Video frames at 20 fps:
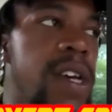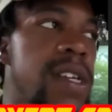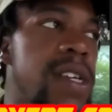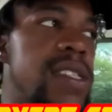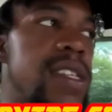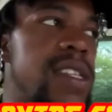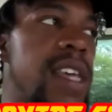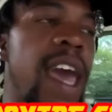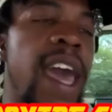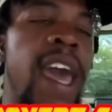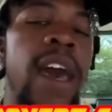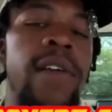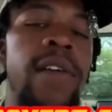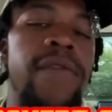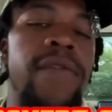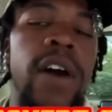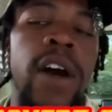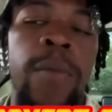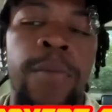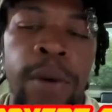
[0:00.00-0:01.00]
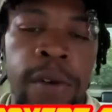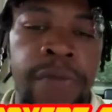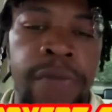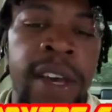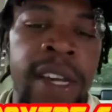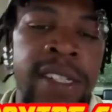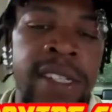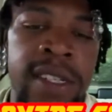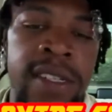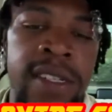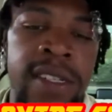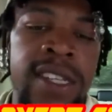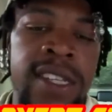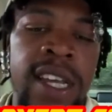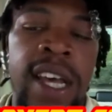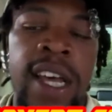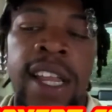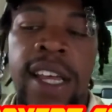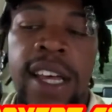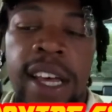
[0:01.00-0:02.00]
to have a profession,
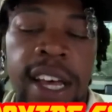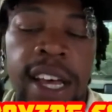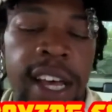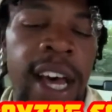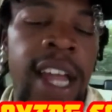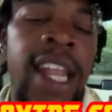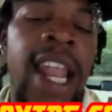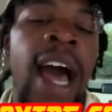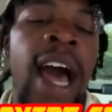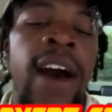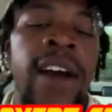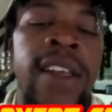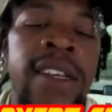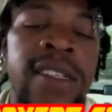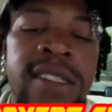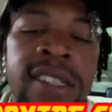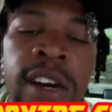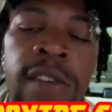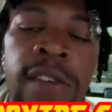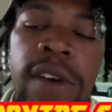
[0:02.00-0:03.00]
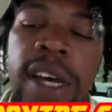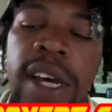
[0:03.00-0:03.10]
to allow yourself